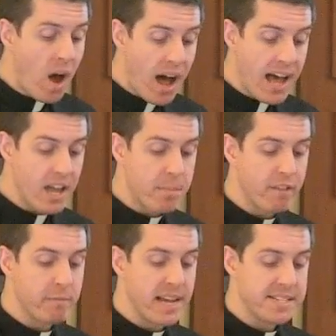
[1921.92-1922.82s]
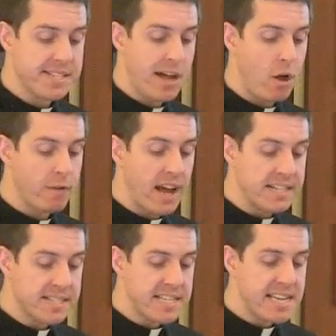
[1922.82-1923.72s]
high above myself, I
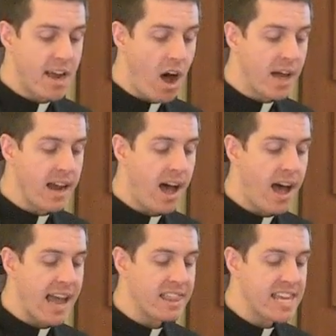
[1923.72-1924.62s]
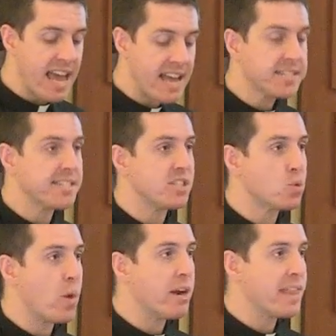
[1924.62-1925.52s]
see on high the
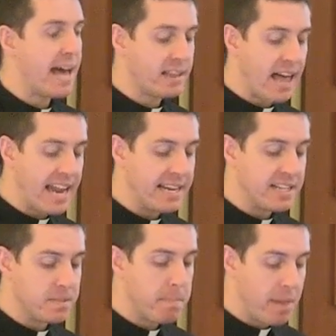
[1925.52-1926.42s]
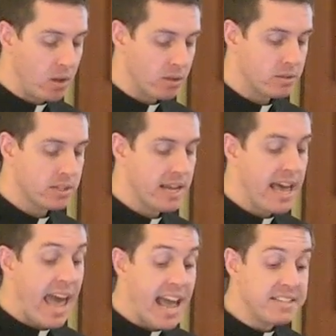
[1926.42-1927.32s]
essence where that light is milked.
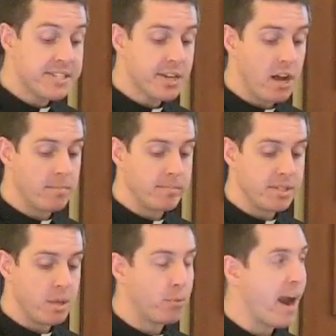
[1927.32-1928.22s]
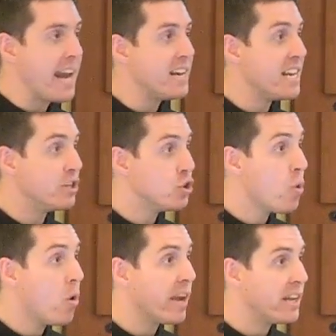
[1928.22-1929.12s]
Hence comes the brightening
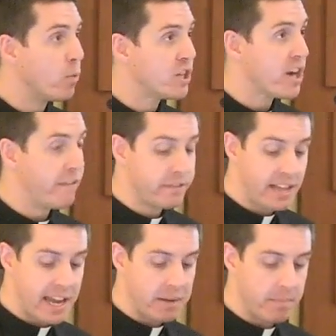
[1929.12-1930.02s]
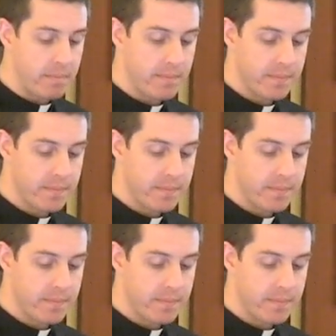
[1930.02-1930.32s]
joy in which I flame.